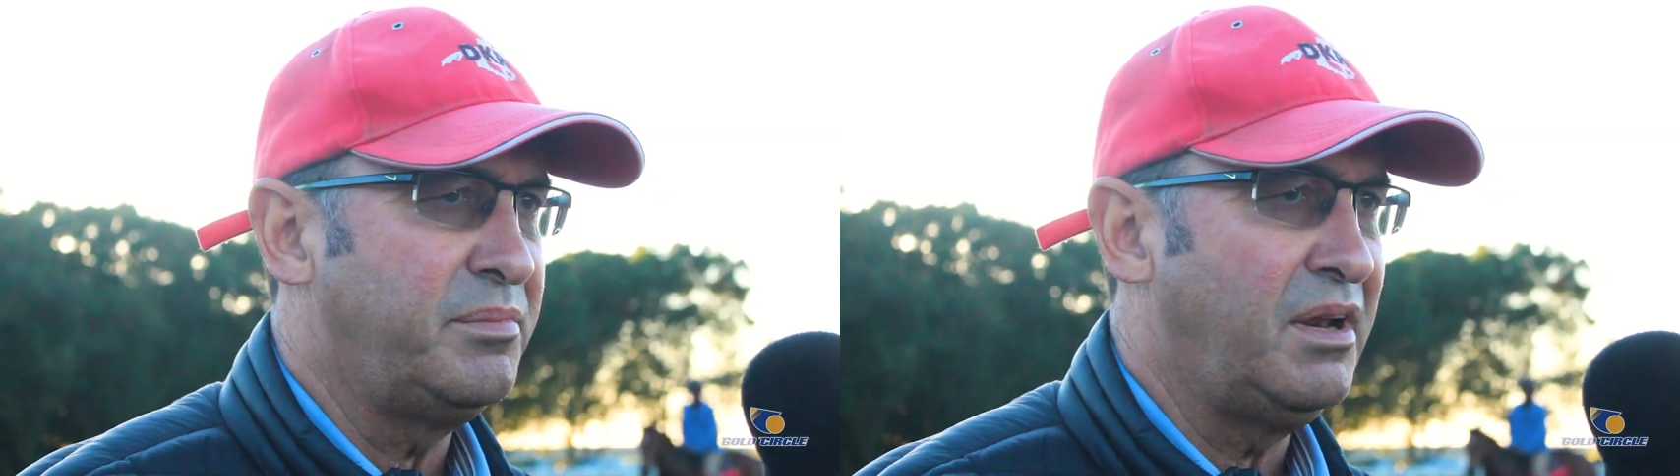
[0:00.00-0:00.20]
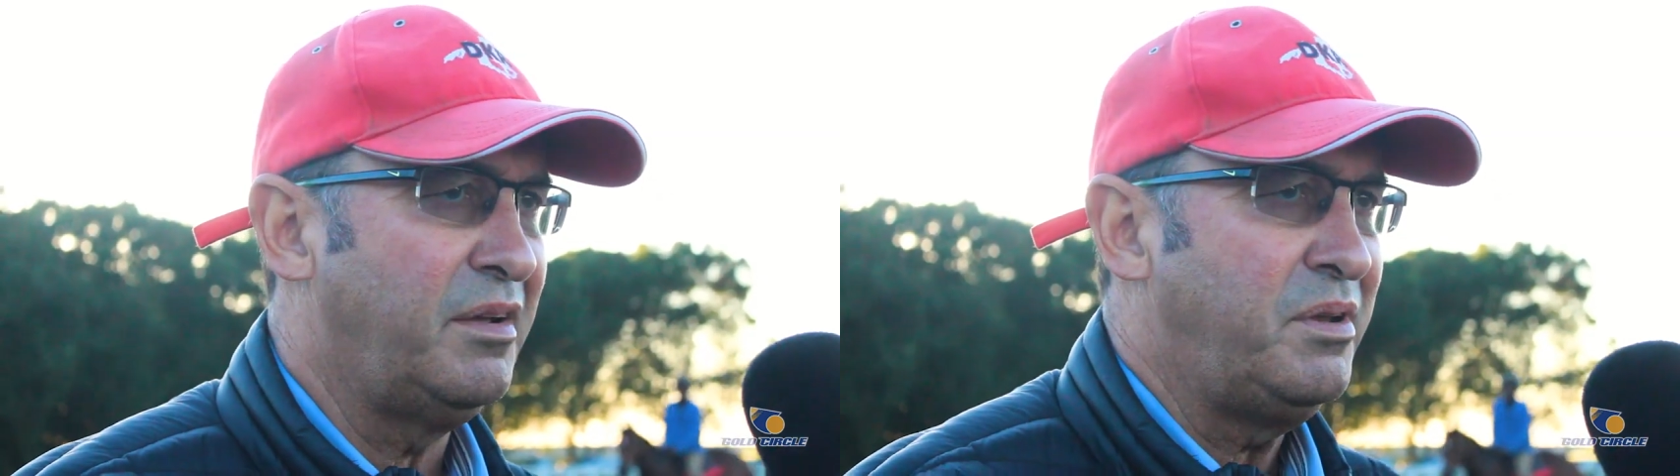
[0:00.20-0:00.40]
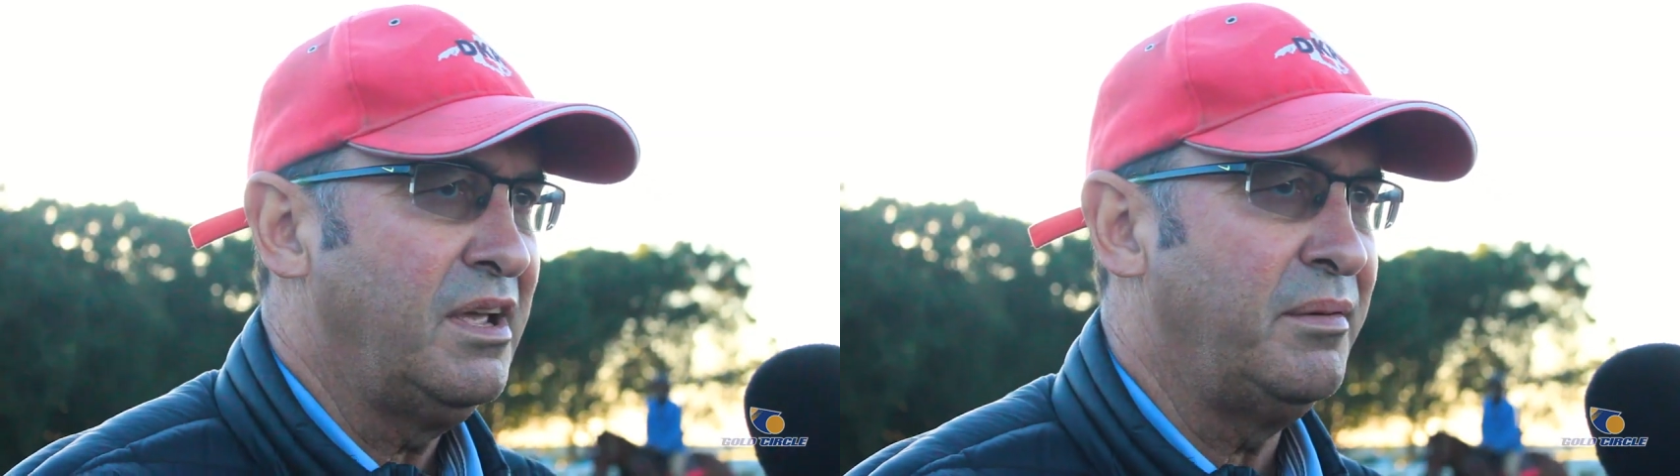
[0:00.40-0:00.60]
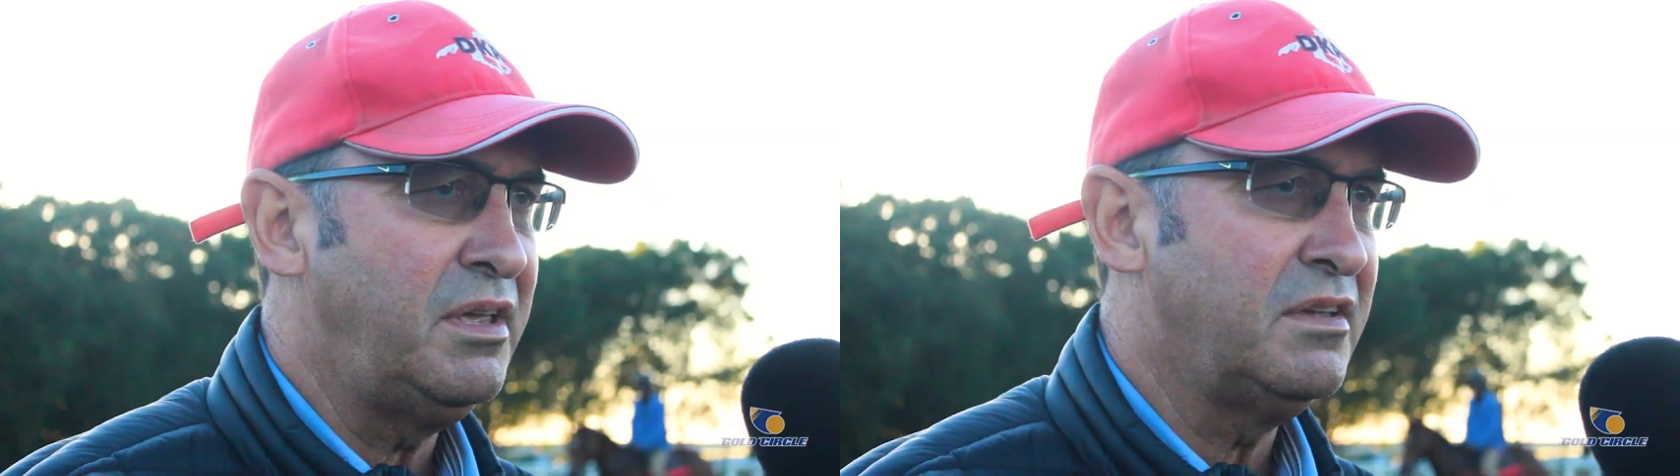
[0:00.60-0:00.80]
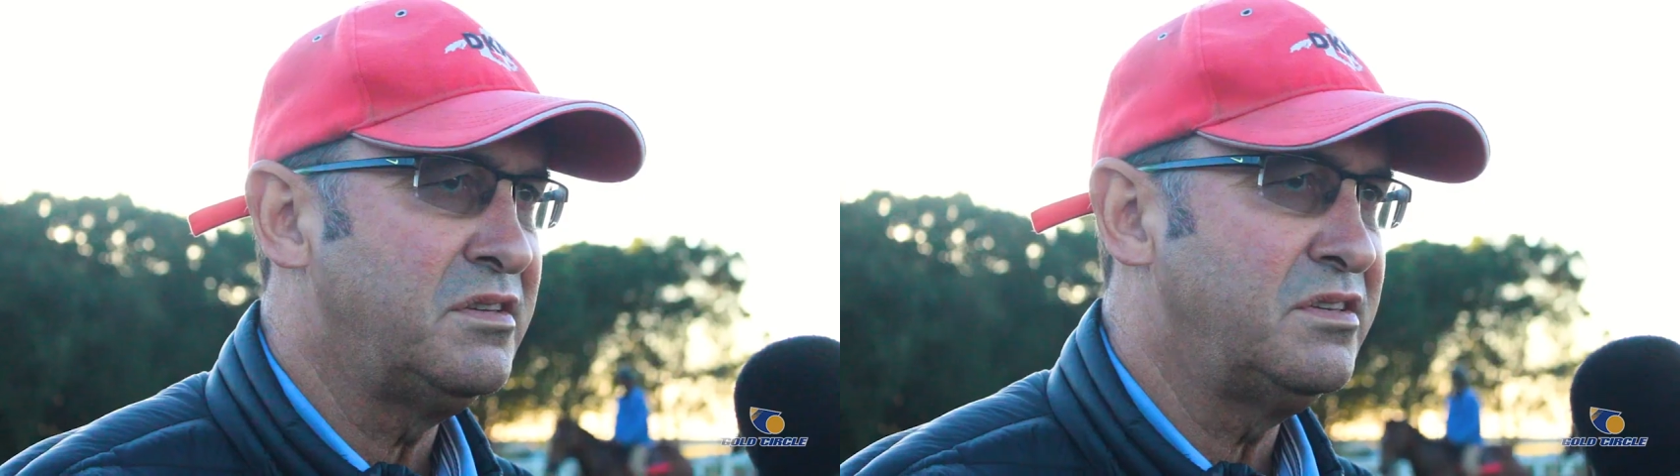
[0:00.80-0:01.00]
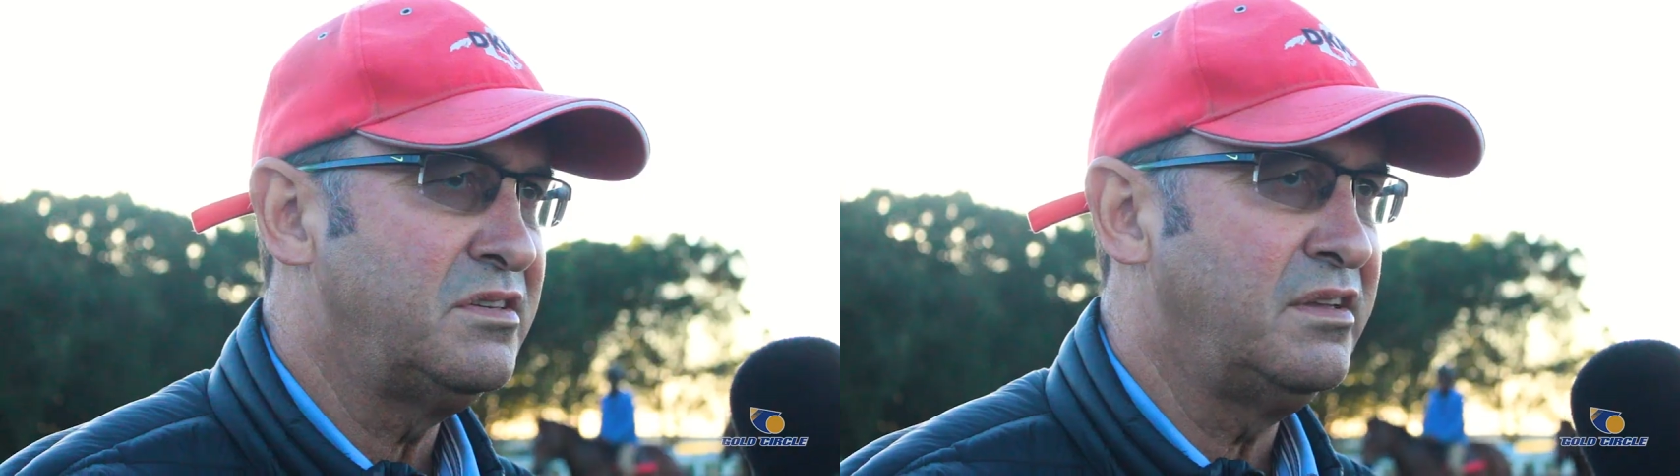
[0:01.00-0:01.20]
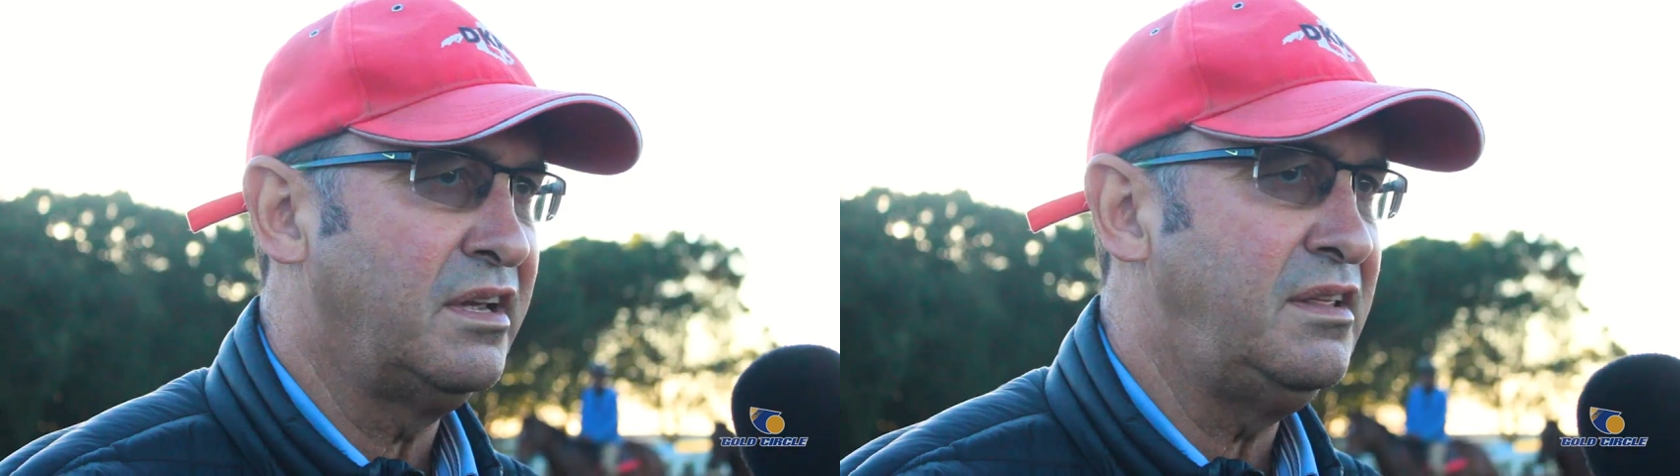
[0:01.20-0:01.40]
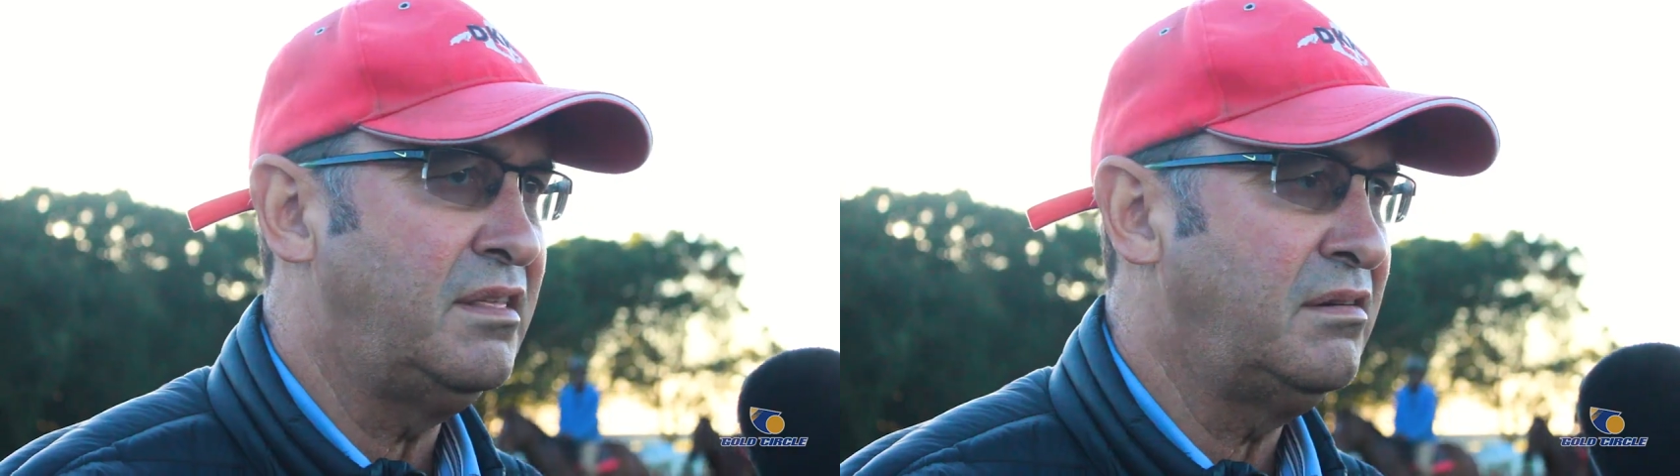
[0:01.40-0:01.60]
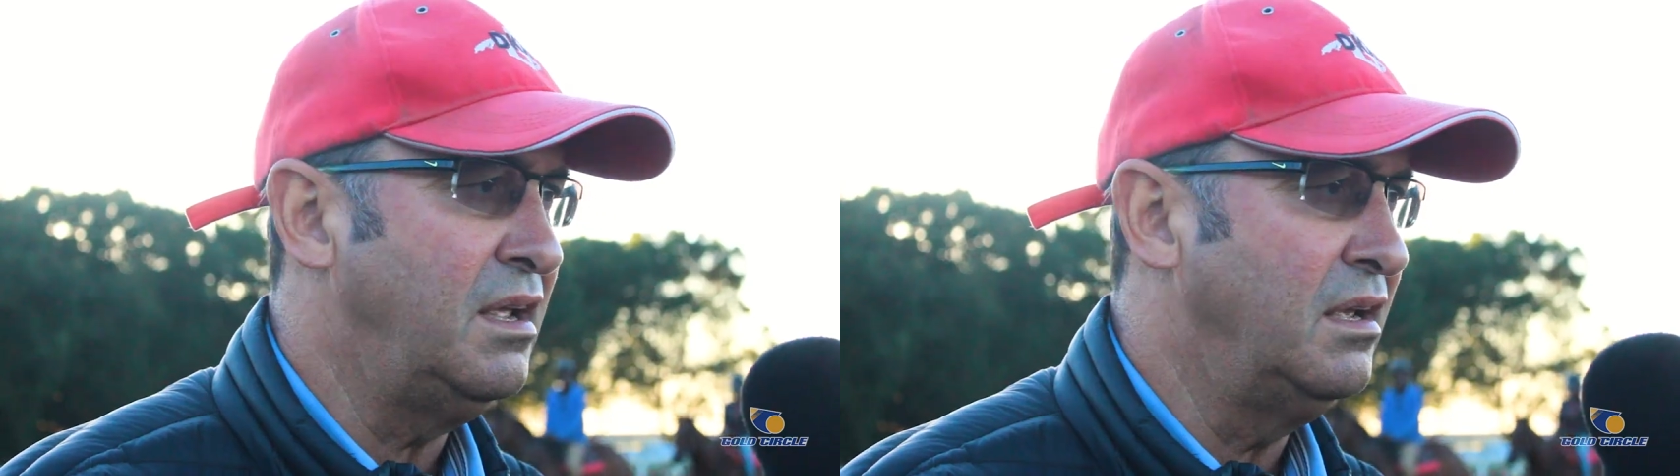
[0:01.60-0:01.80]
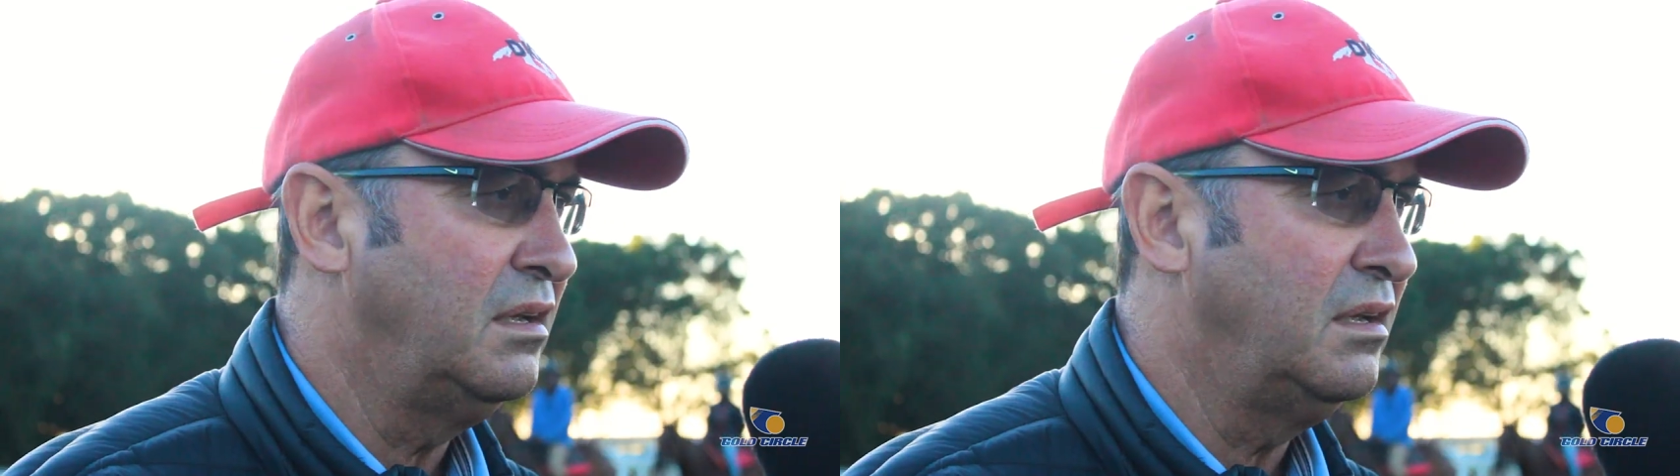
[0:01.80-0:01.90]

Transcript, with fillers: I mean, I've been coming here since '93.